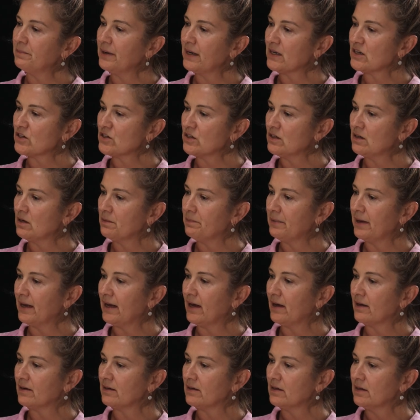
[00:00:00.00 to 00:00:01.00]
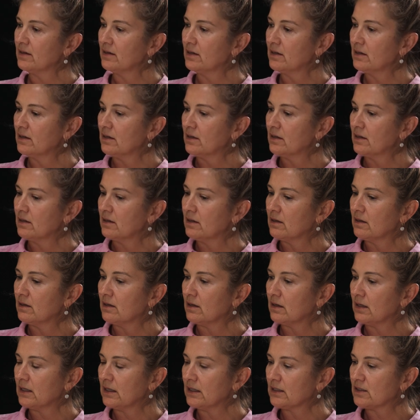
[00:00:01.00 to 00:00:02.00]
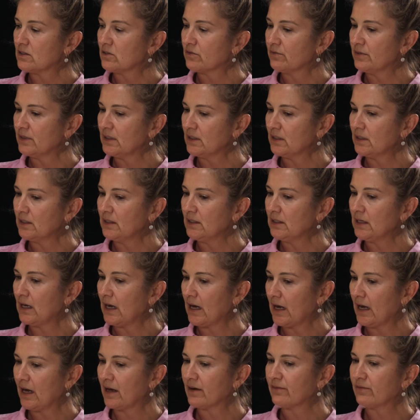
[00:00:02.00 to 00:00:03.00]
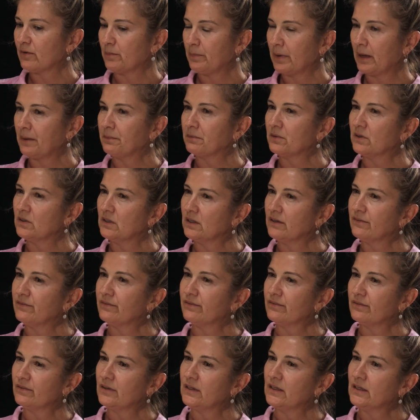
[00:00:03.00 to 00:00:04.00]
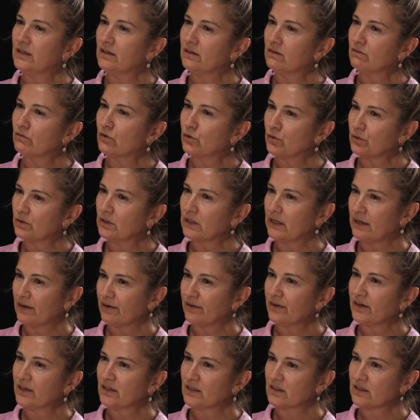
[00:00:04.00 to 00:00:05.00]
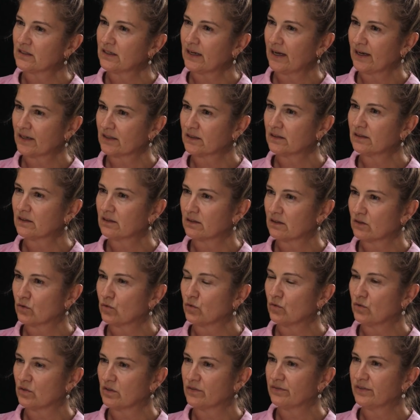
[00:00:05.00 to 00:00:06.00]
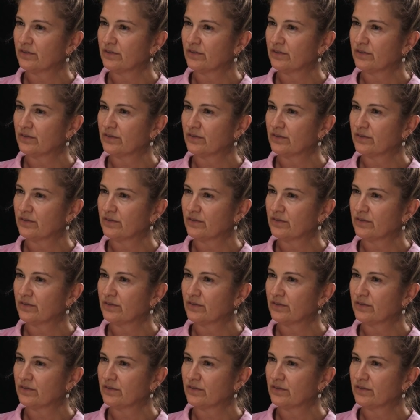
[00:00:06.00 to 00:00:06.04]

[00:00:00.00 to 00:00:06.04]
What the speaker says: passionate about, it's really hard for people who live in rural areas to access good